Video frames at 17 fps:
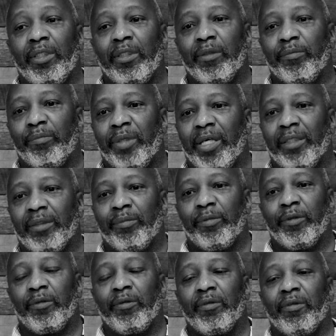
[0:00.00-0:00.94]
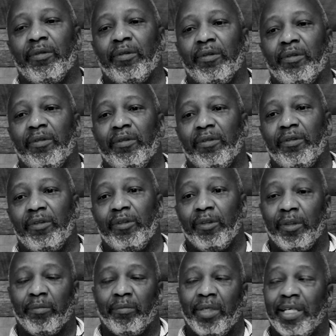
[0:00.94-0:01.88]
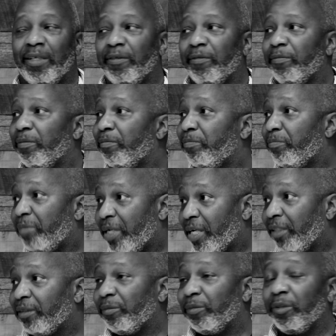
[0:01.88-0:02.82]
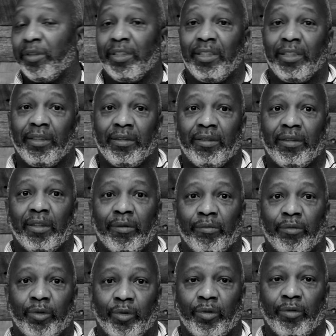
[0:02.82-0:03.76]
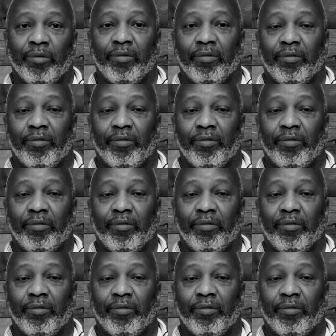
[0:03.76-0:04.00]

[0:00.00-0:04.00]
the impossible, you can make possible things come true.